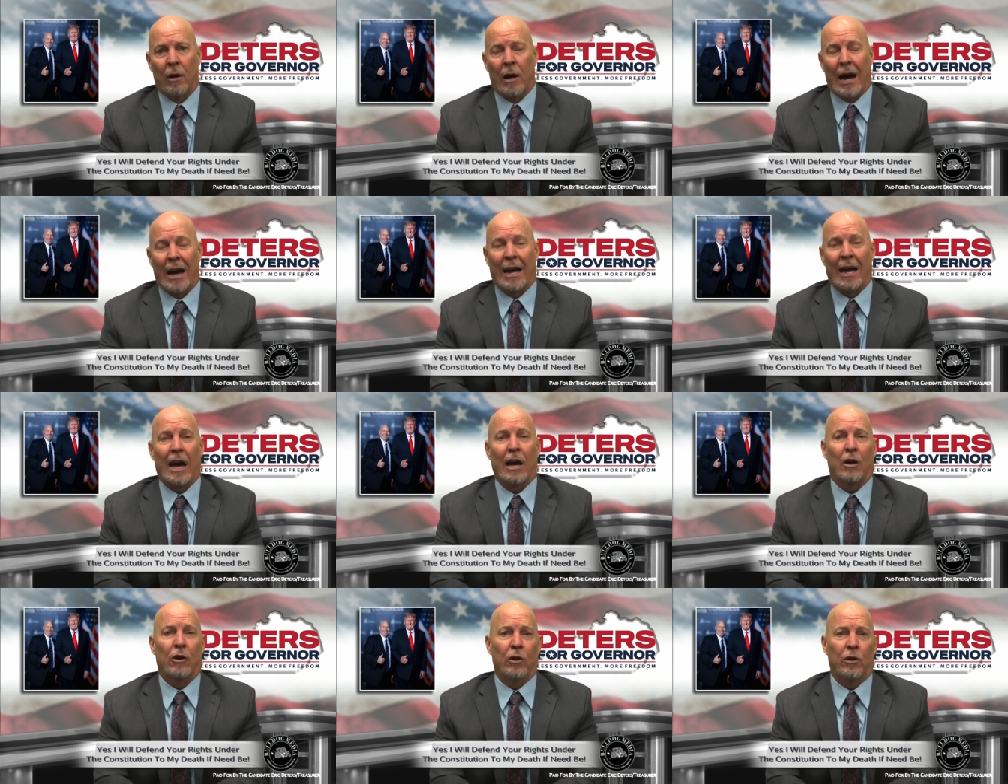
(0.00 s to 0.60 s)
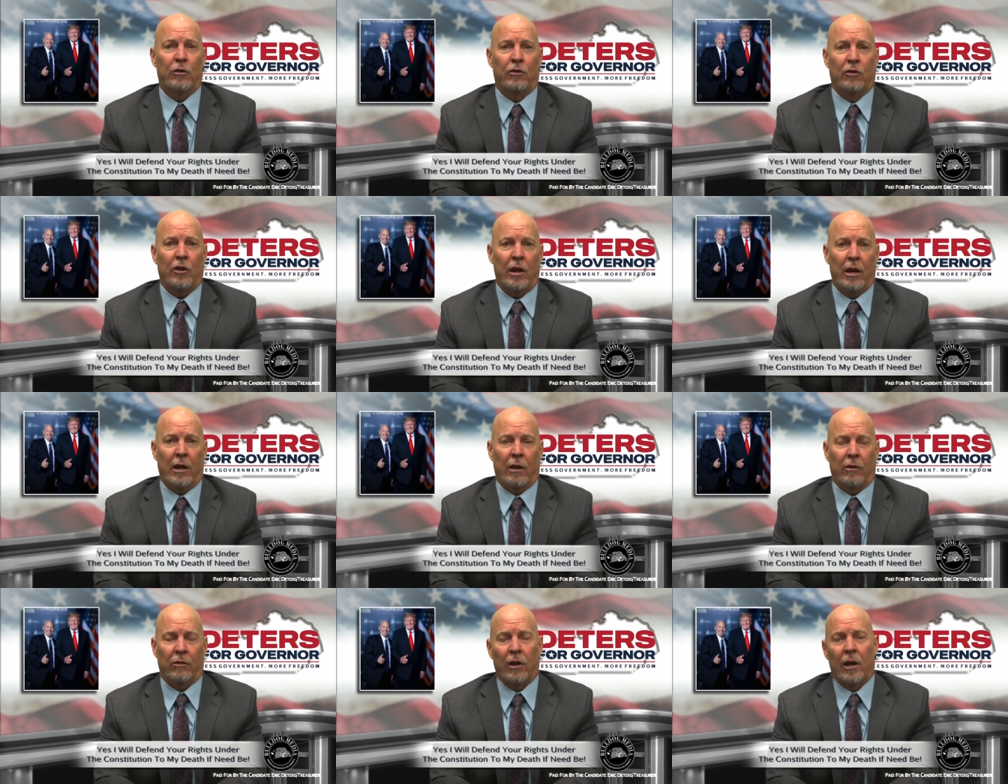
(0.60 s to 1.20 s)
I got good
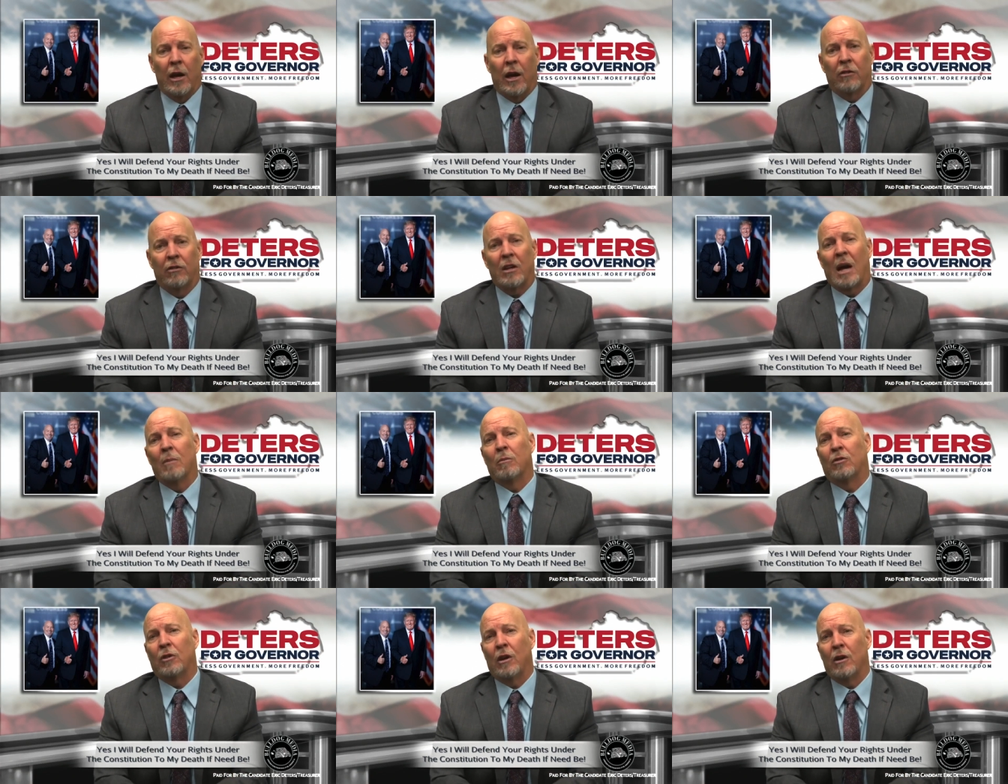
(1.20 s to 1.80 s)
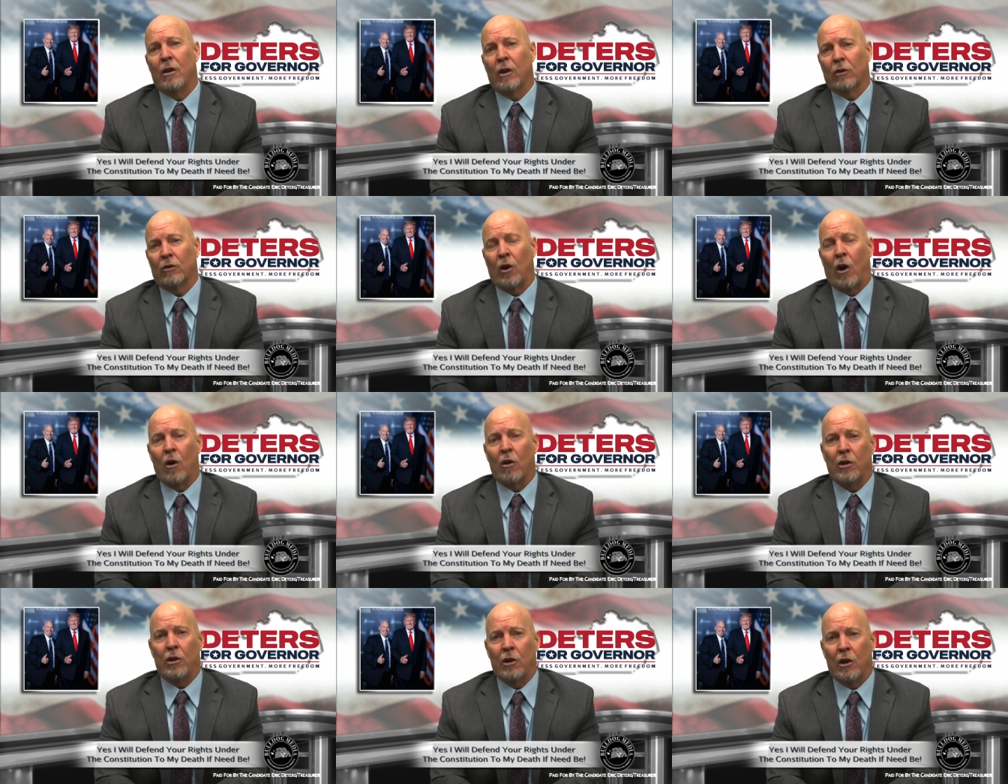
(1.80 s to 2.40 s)
genes. As I'm sitting here
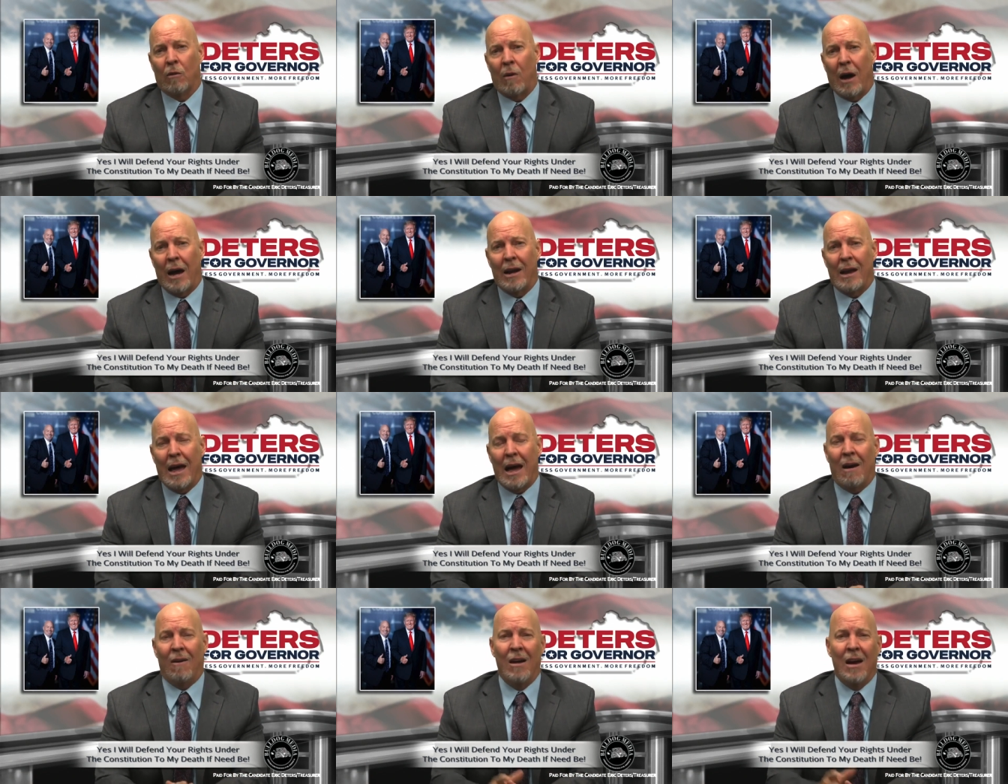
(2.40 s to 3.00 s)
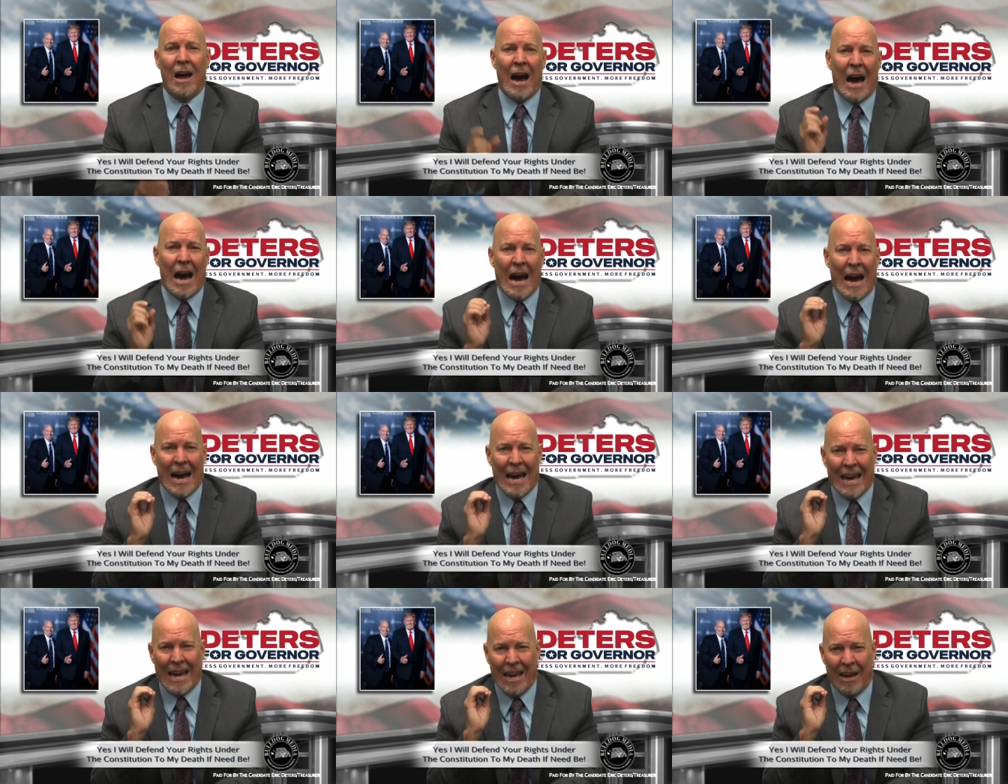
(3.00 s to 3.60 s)
talking to you right now,
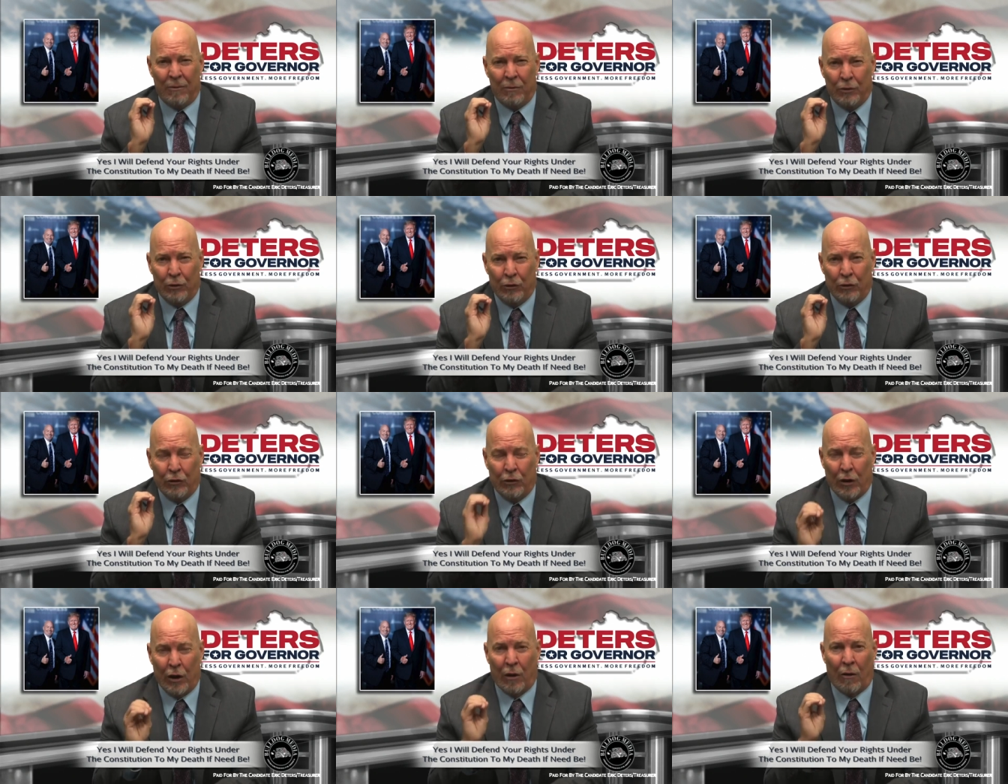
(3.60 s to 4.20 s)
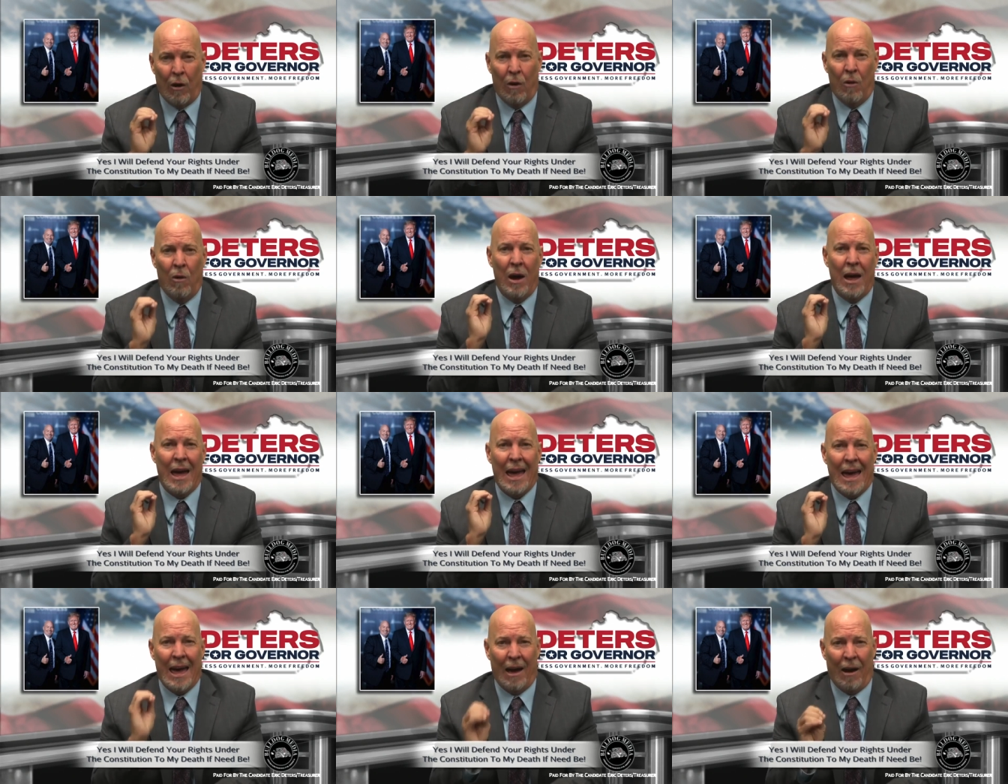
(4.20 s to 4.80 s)
I have zero
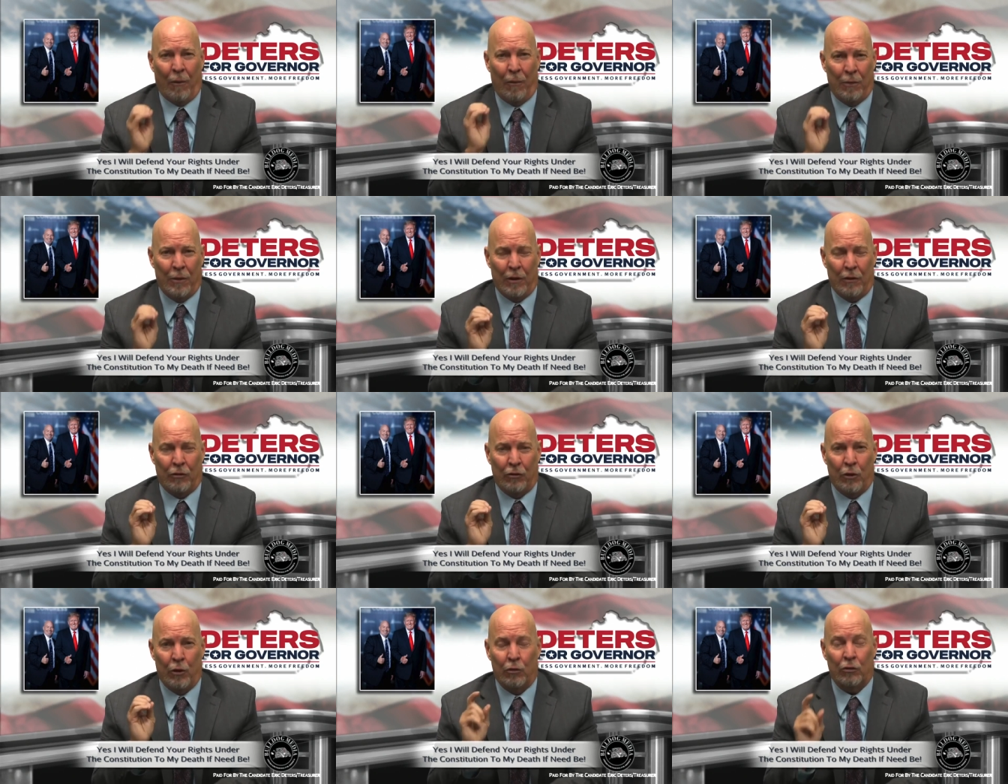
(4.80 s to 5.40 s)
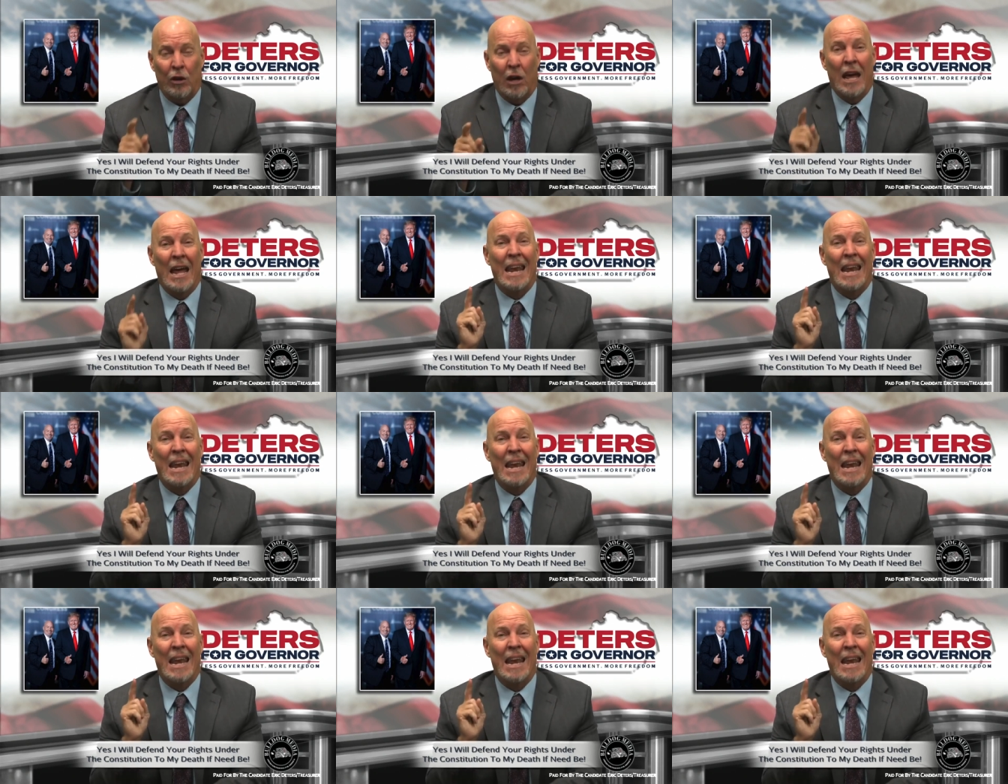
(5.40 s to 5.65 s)
health issues.